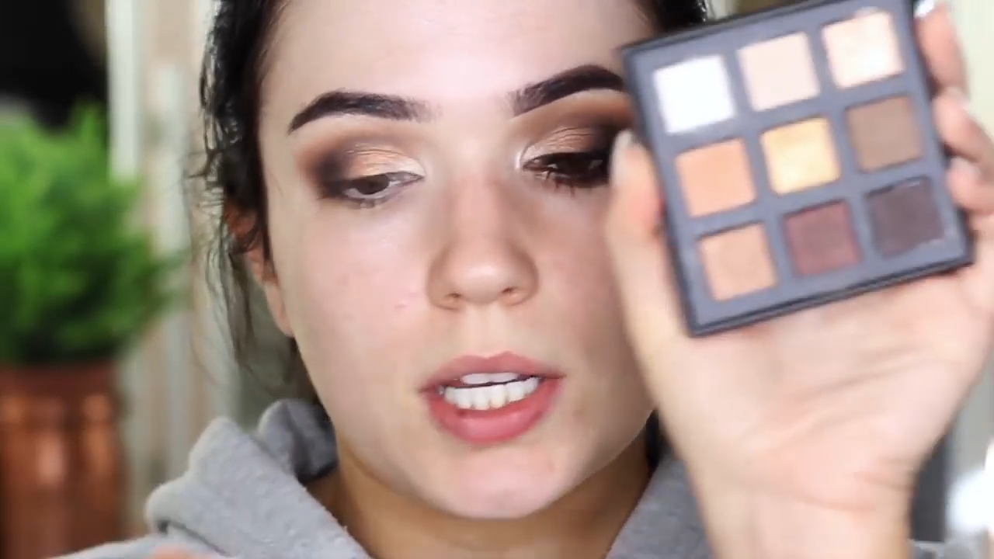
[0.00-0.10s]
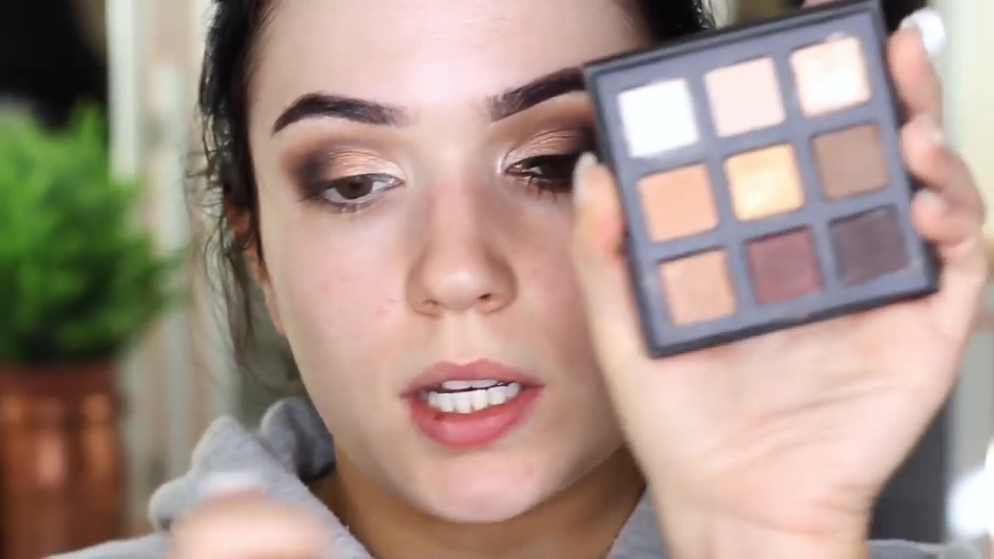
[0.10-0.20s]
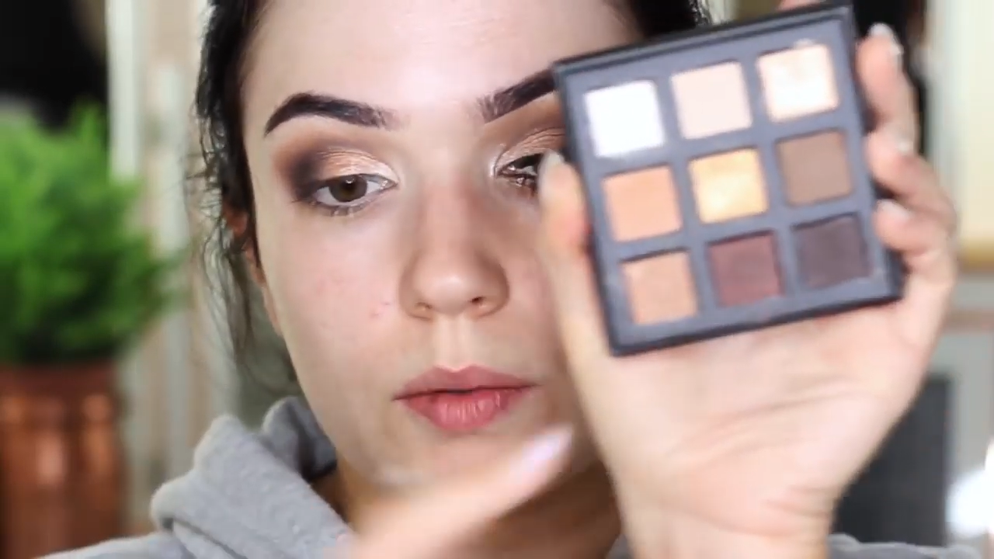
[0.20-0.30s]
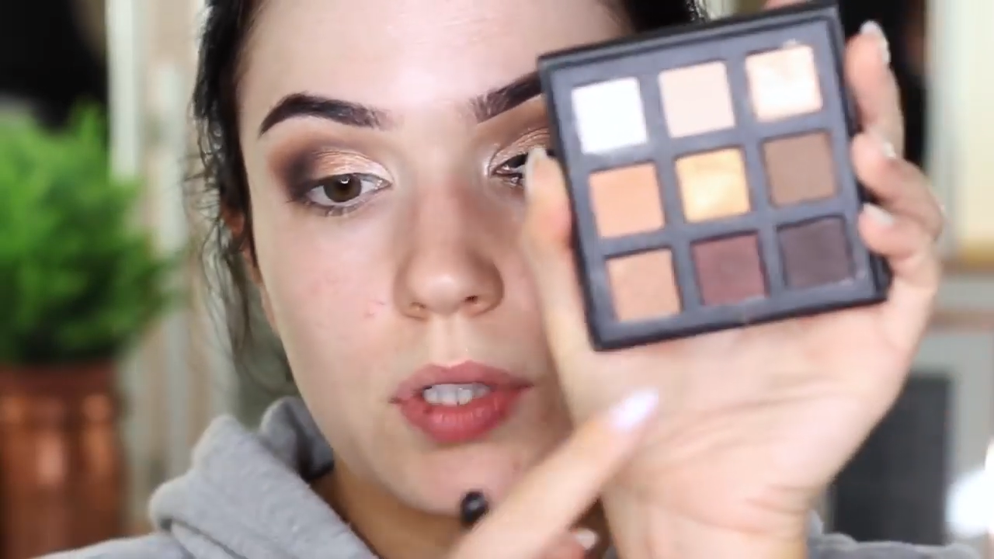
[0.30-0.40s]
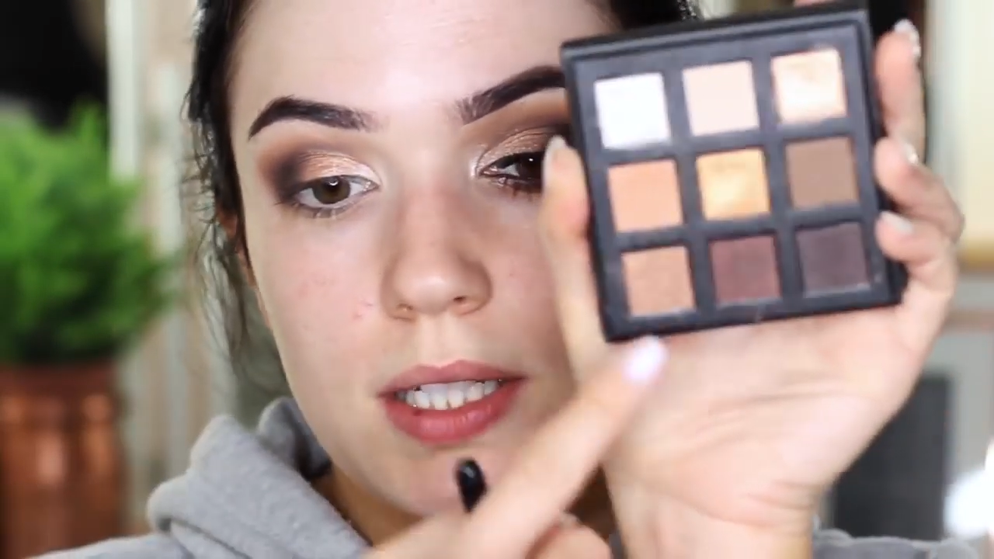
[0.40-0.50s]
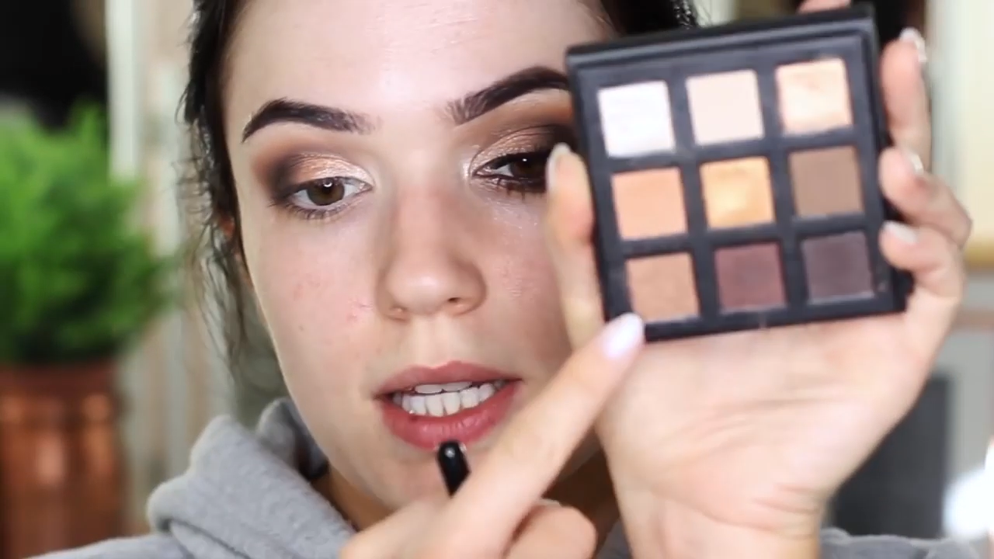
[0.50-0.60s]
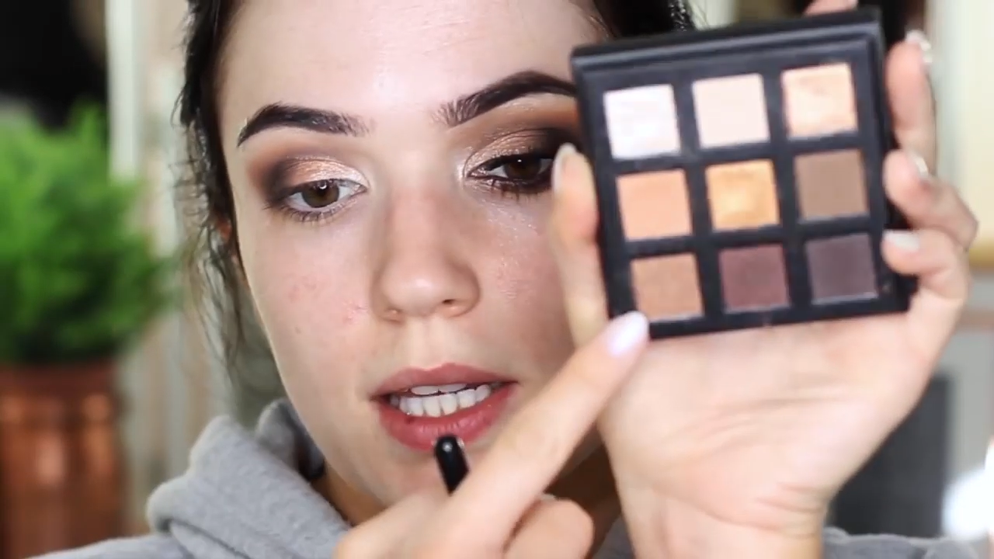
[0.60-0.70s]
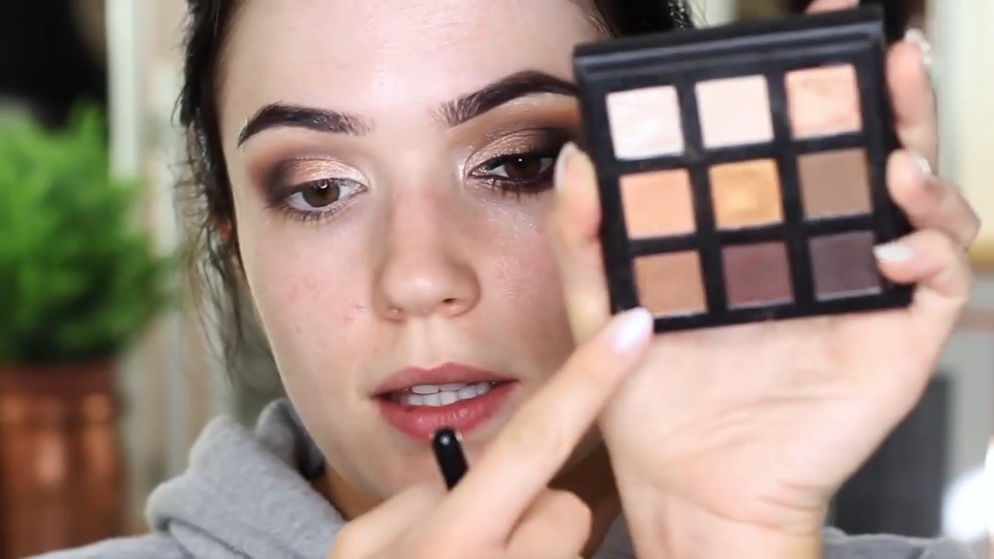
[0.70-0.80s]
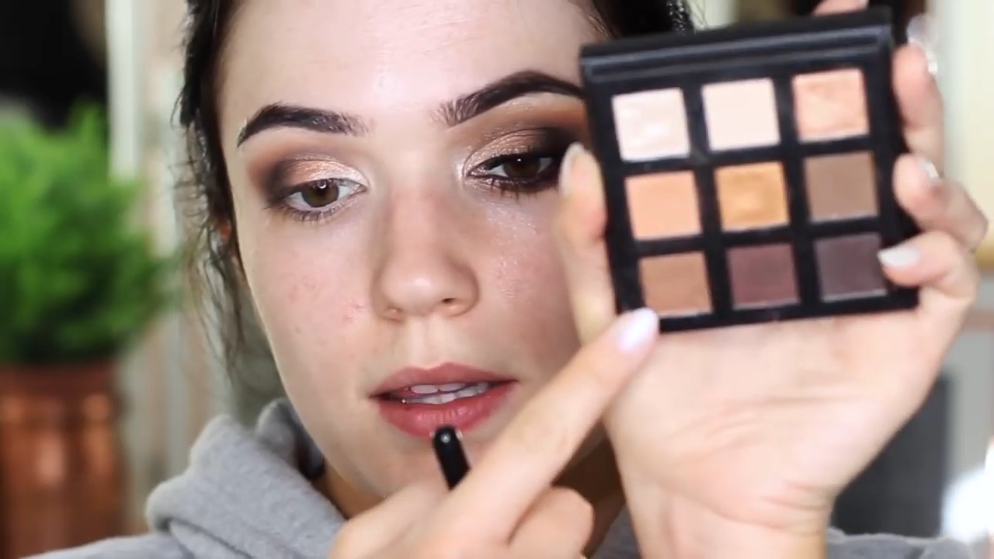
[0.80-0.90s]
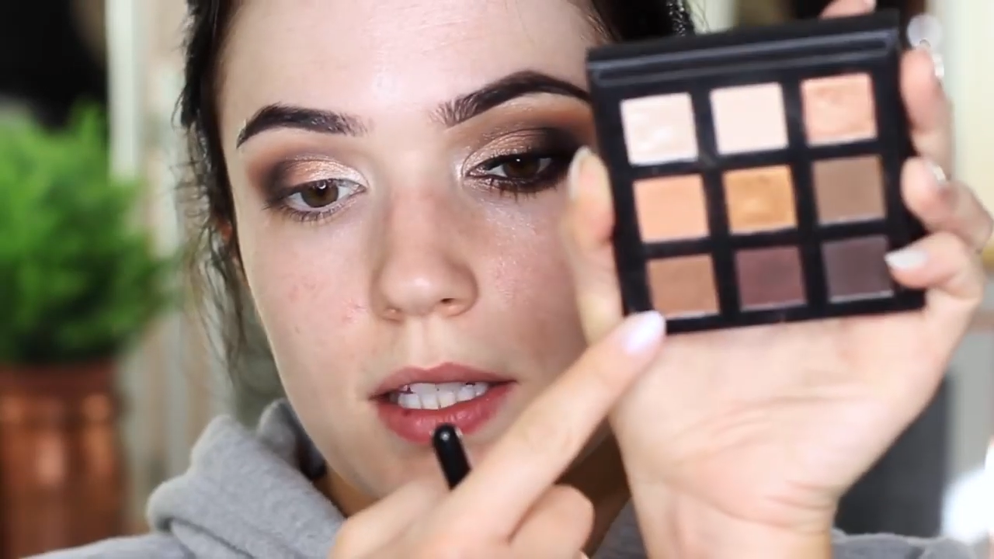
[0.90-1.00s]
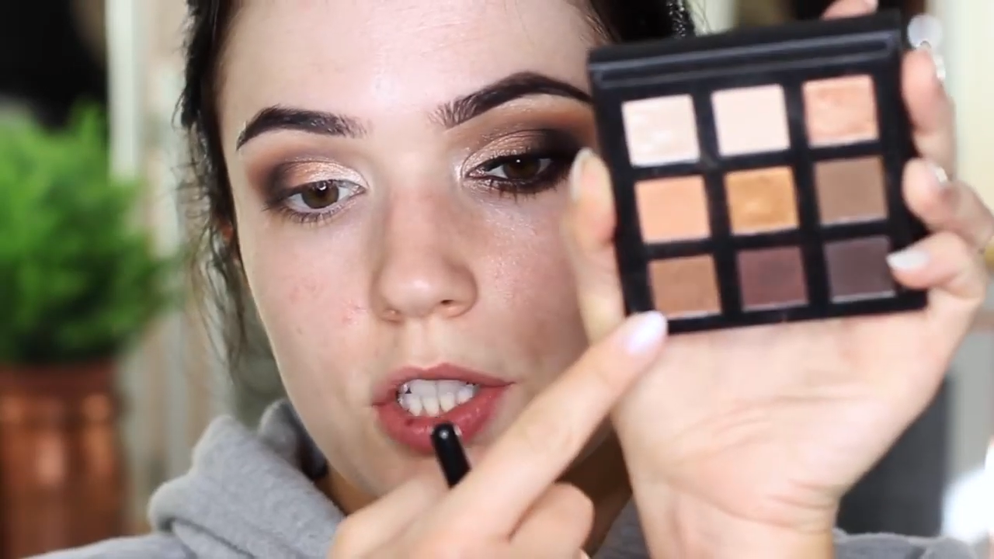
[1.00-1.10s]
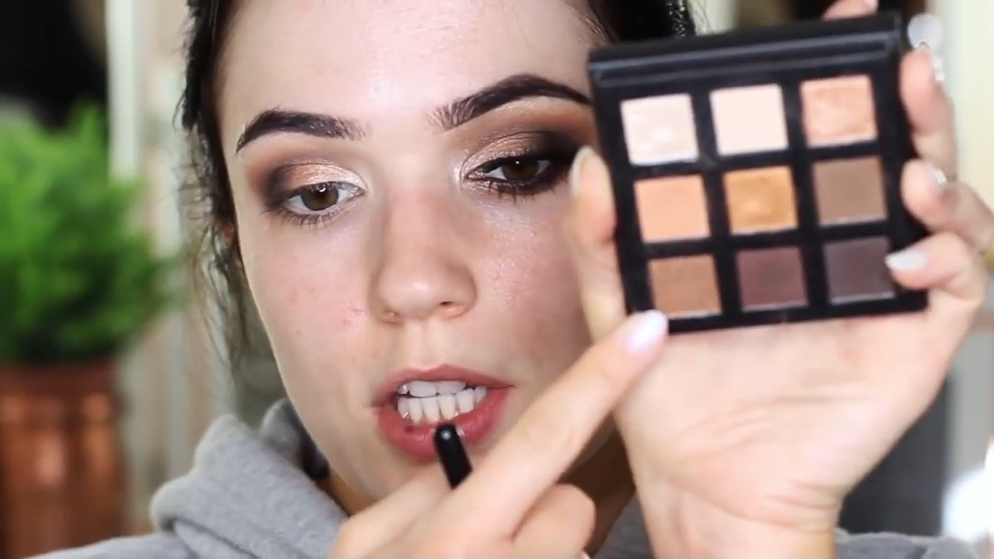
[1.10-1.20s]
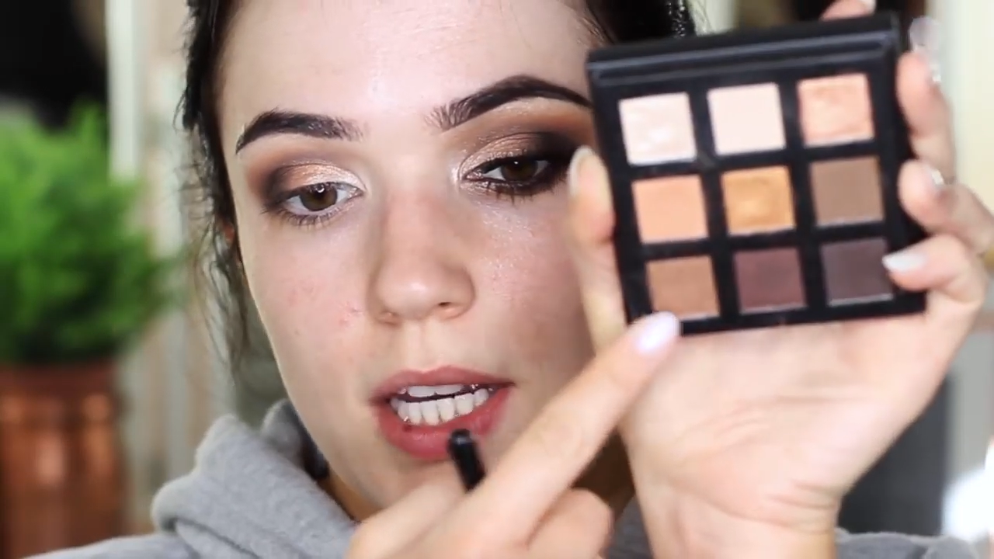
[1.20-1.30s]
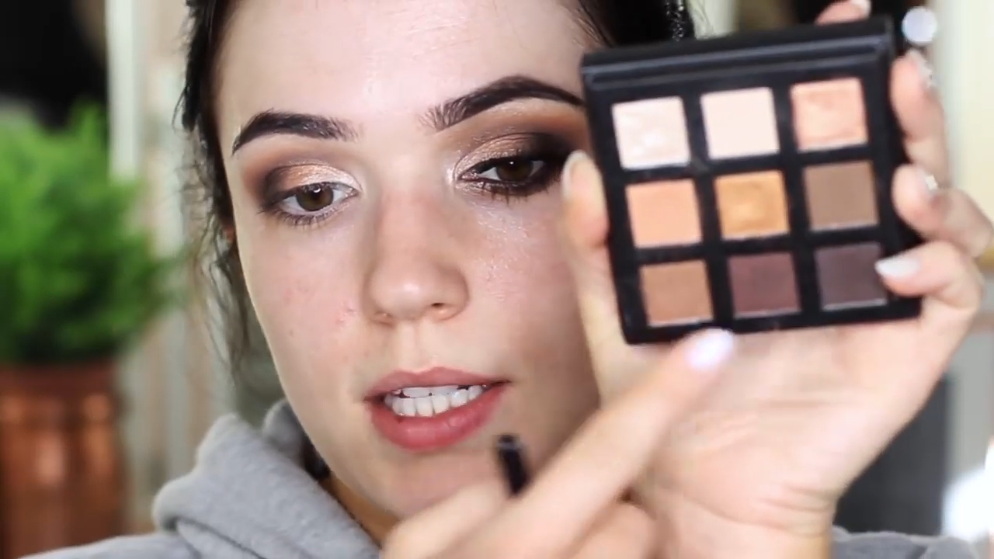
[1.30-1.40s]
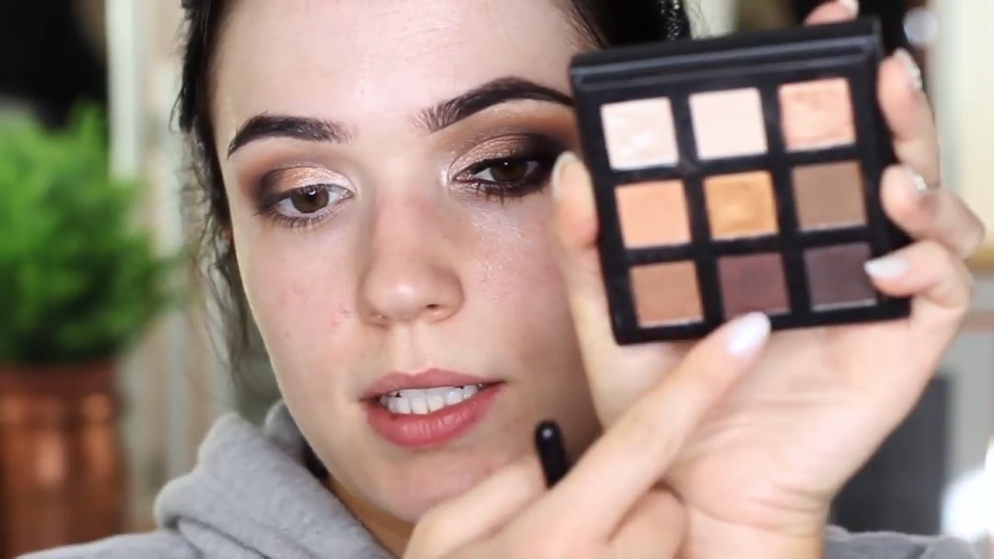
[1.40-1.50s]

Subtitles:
and I'm going to take this shade